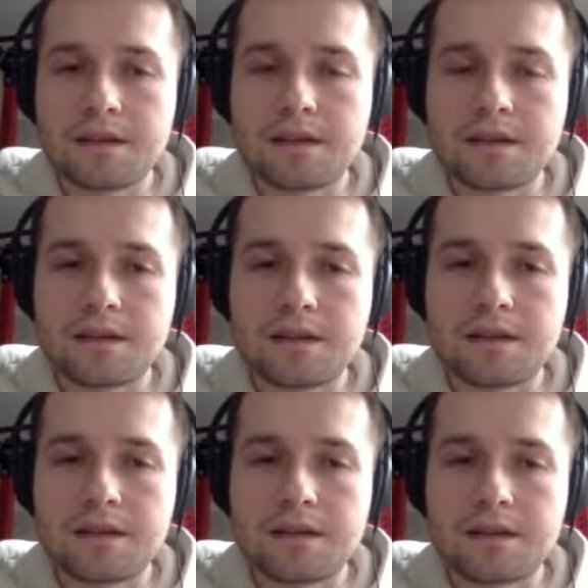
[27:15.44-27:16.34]

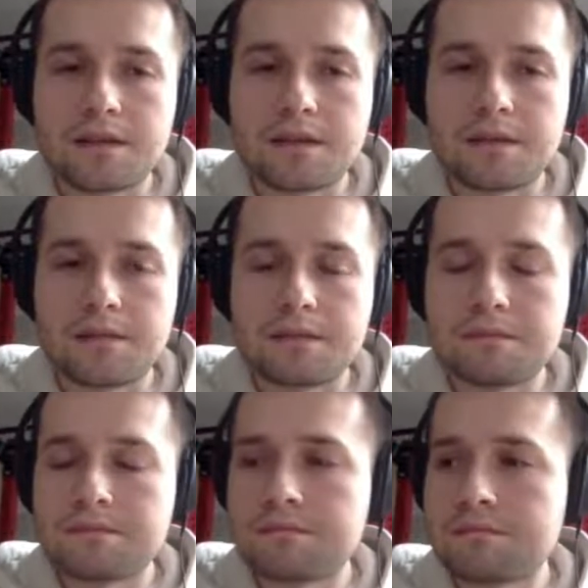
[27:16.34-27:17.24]
uh,
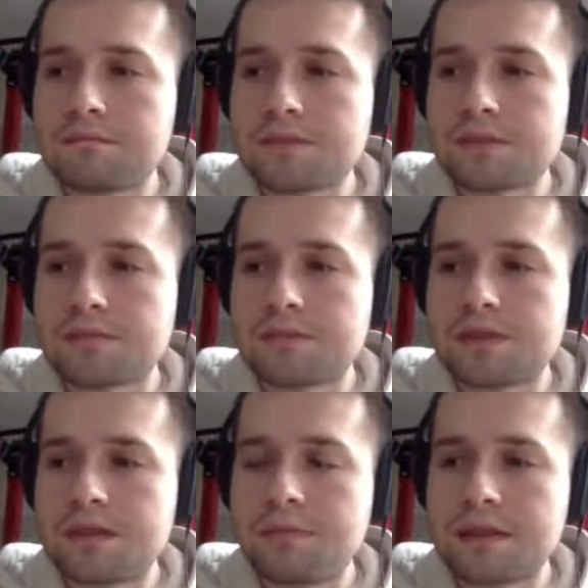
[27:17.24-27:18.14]
some
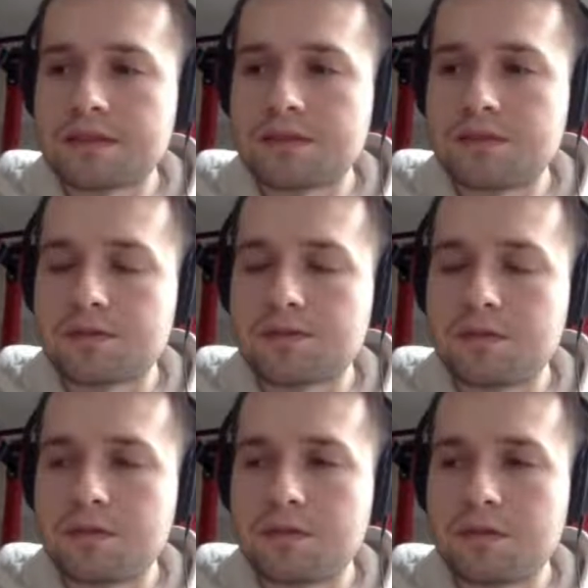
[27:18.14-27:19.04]
snippets
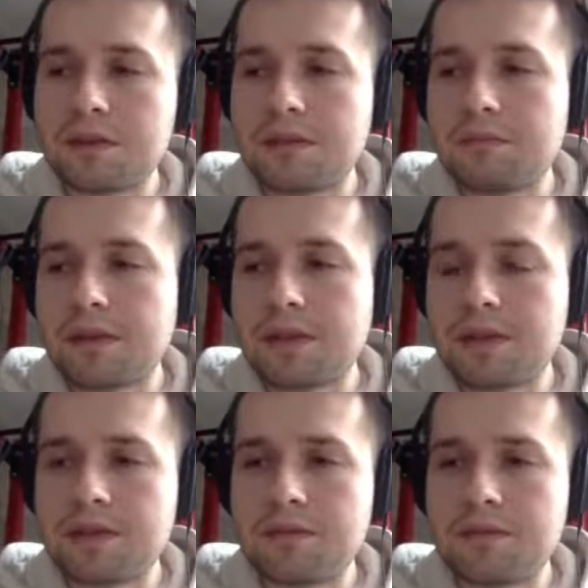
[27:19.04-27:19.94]
useful in
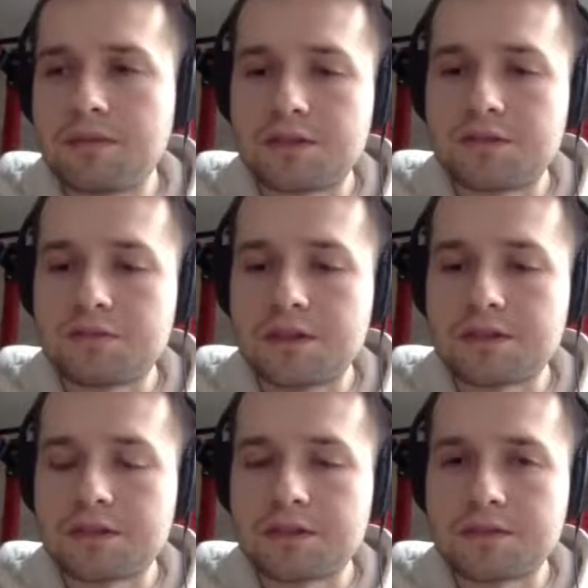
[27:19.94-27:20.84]
many different
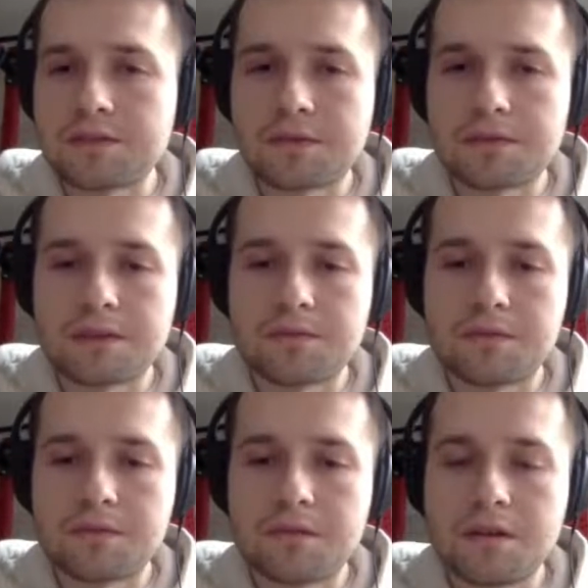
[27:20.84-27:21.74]
situations. So for
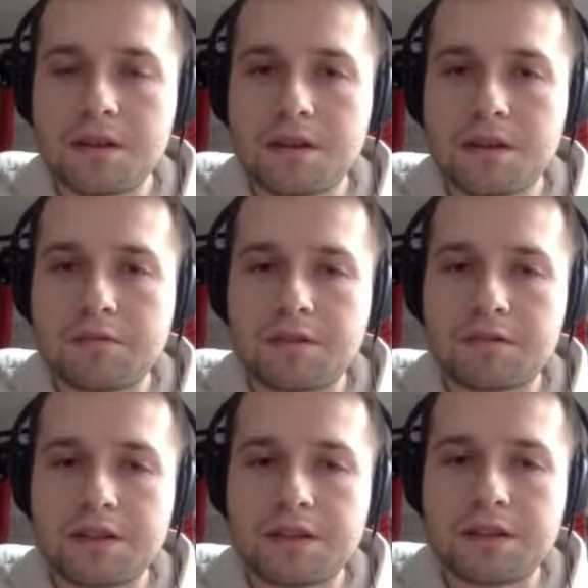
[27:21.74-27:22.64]
example, we
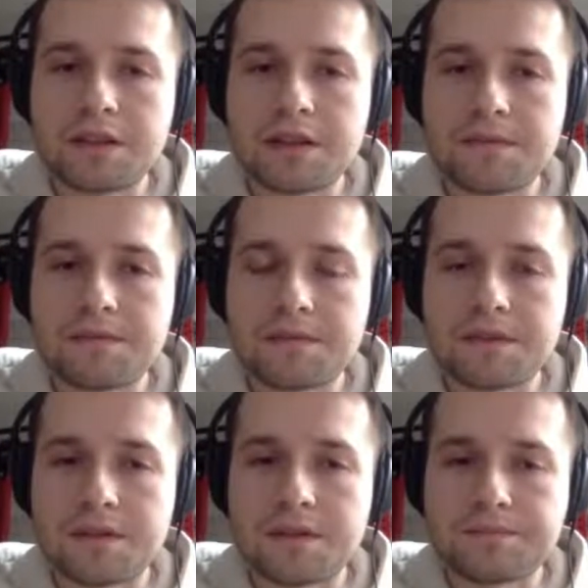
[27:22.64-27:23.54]
already have
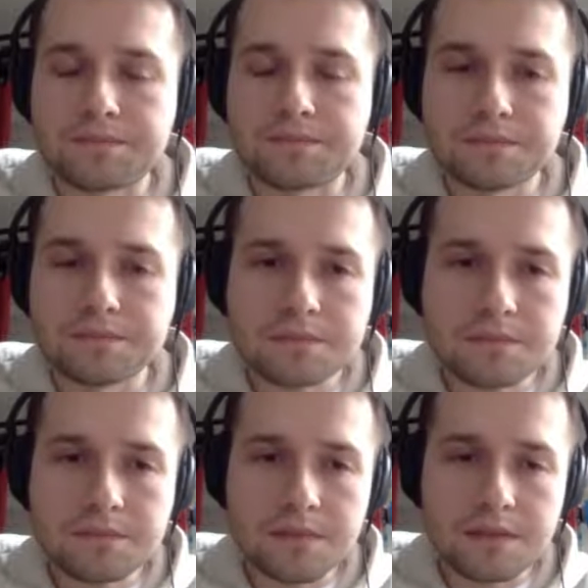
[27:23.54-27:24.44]
uh,
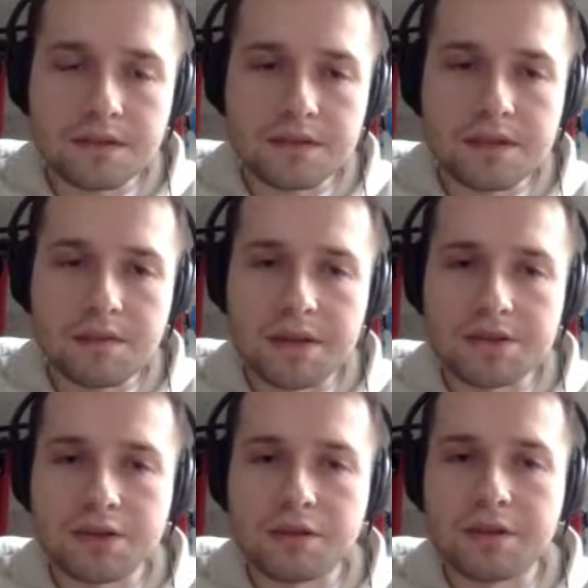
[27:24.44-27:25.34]

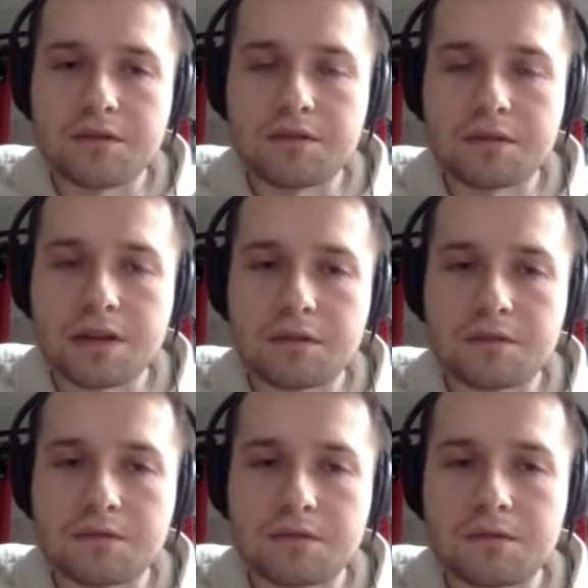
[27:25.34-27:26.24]
snippets showing you how
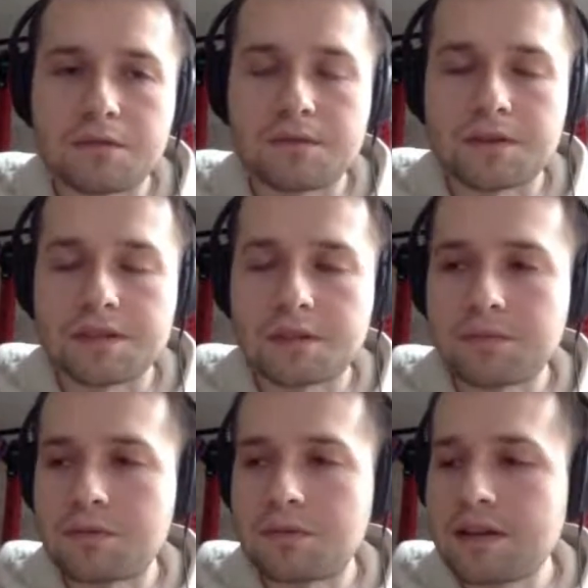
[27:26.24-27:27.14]
to, for
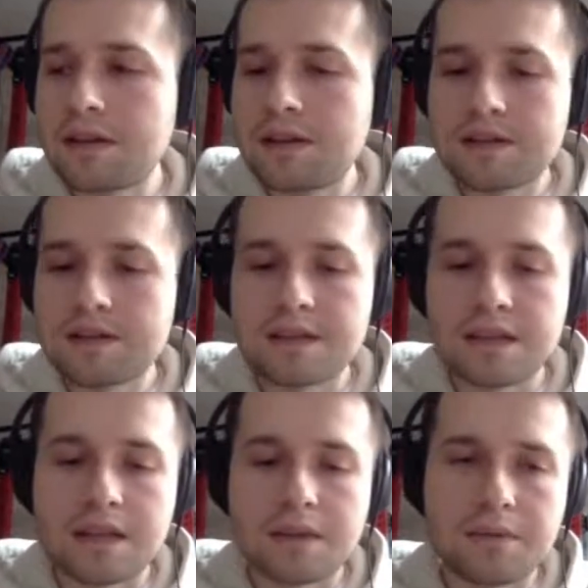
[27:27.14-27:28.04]
example,
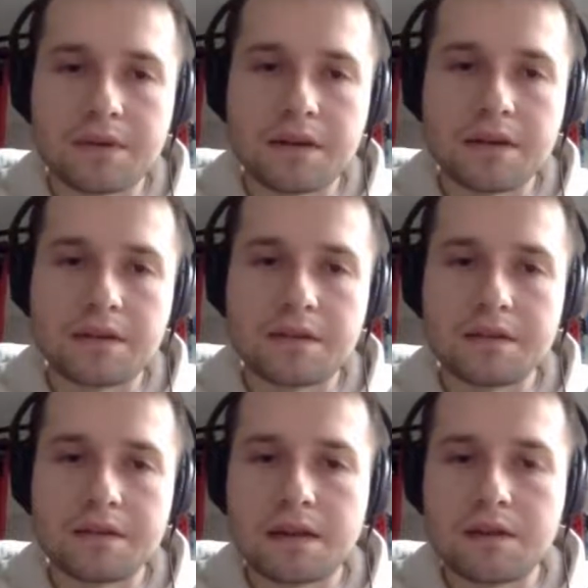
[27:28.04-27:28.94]
set up
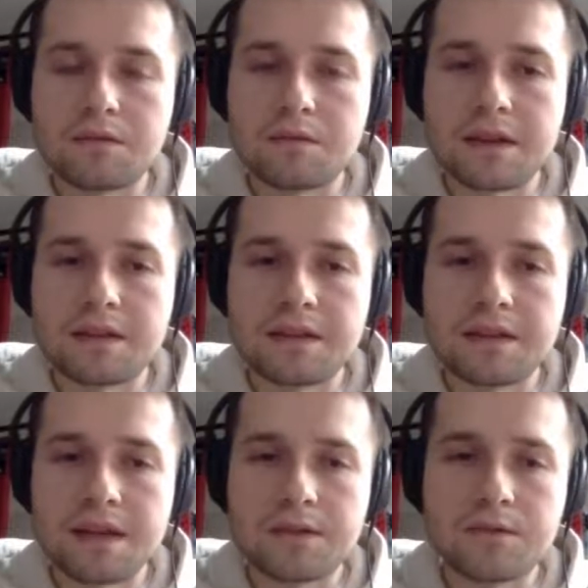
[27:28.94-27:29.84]
an automated
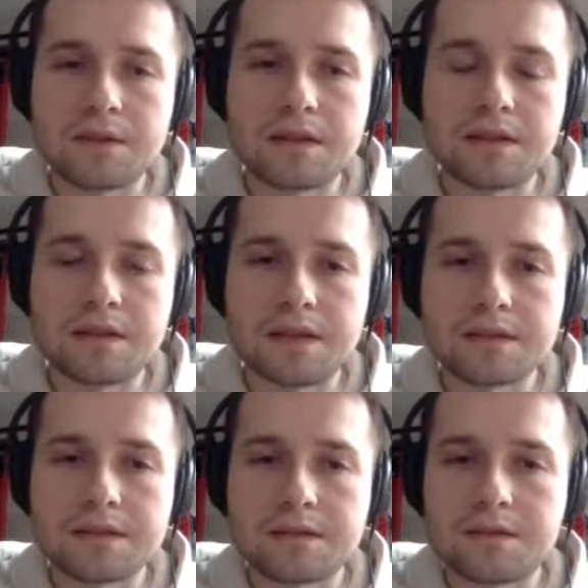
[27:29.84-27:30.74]
end-to-end -end
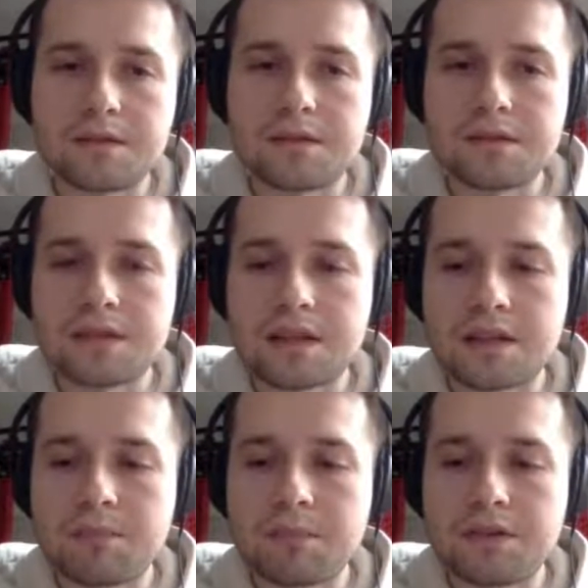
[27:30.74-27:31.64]
test or set
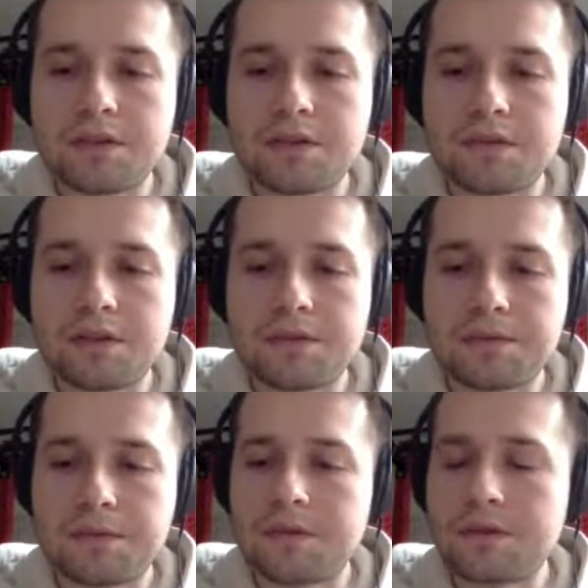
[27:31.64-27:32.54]
up monitoring
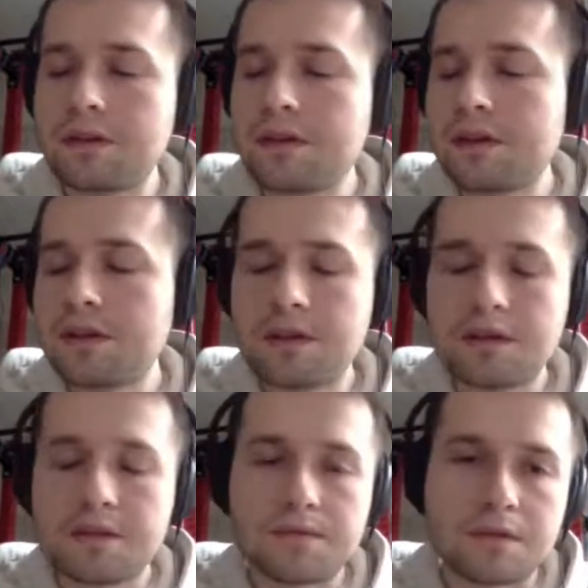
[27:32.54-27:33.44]
for
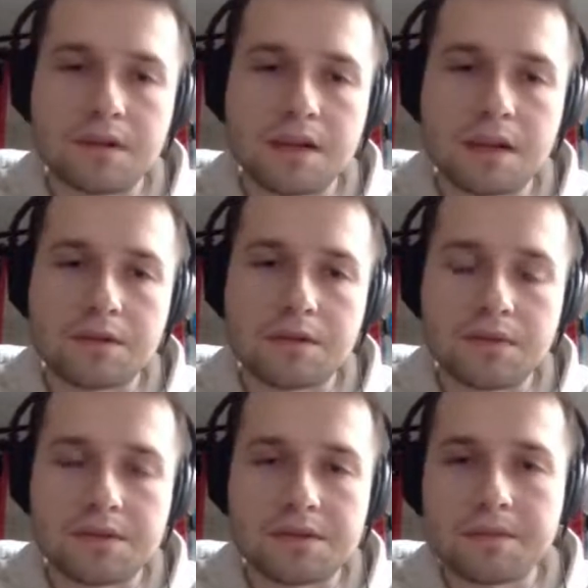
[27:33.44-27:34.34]
for Cloud
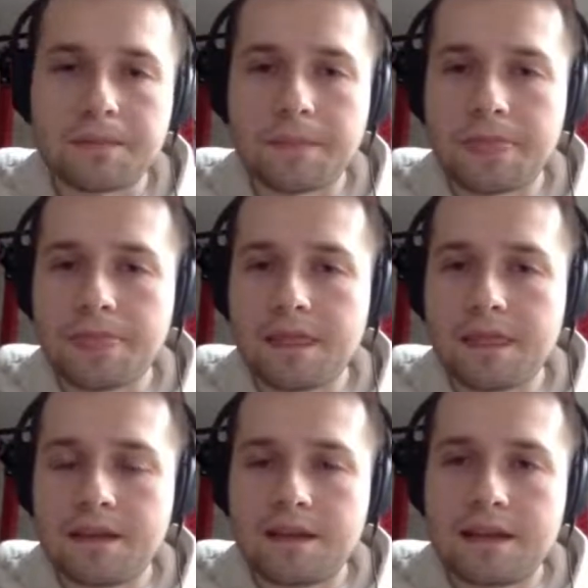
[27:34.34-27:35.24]
Composer.
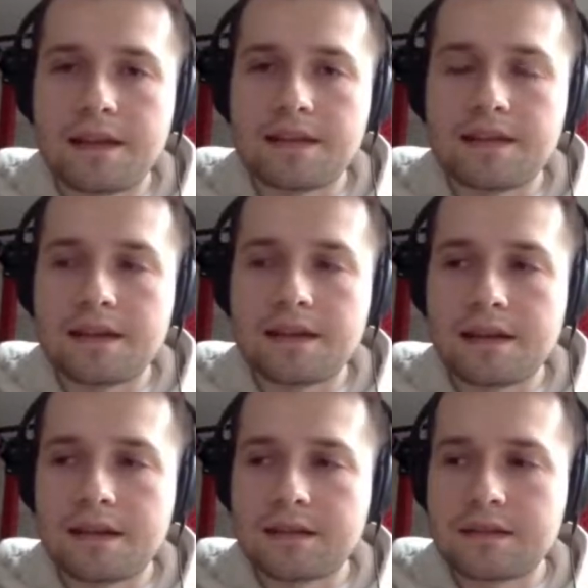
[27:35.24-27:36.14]
And
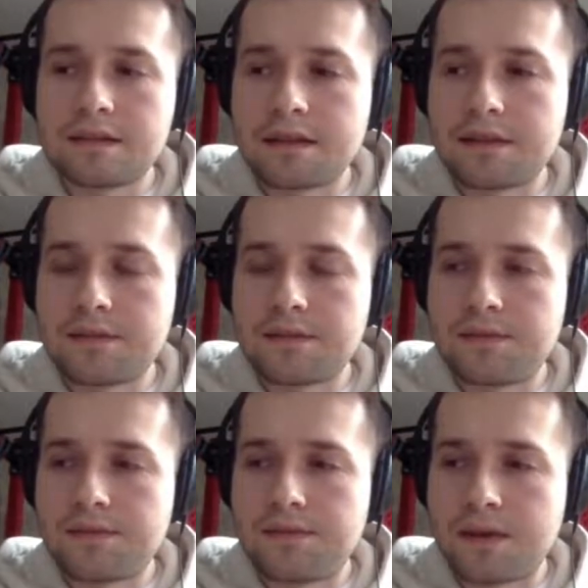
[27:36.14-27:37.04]
uh, the
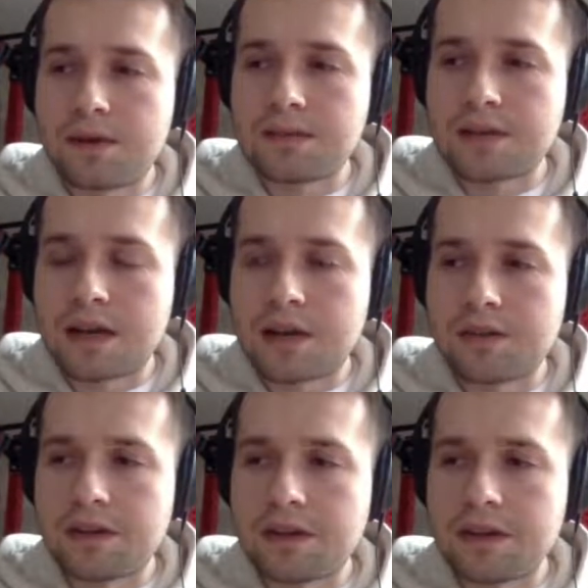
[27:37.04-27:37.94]
third
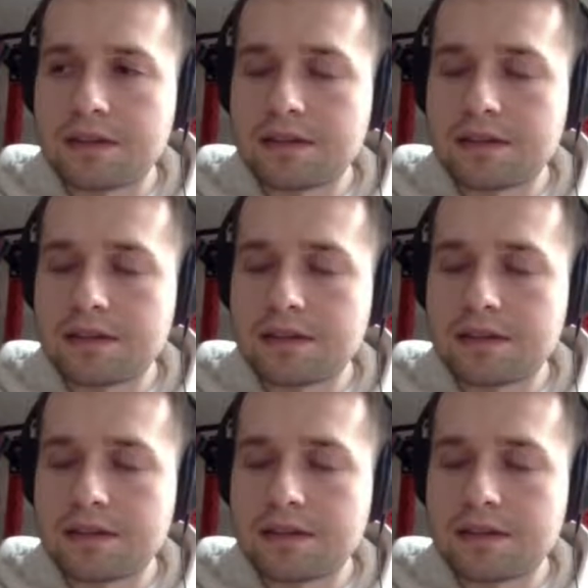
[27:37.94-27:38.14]
area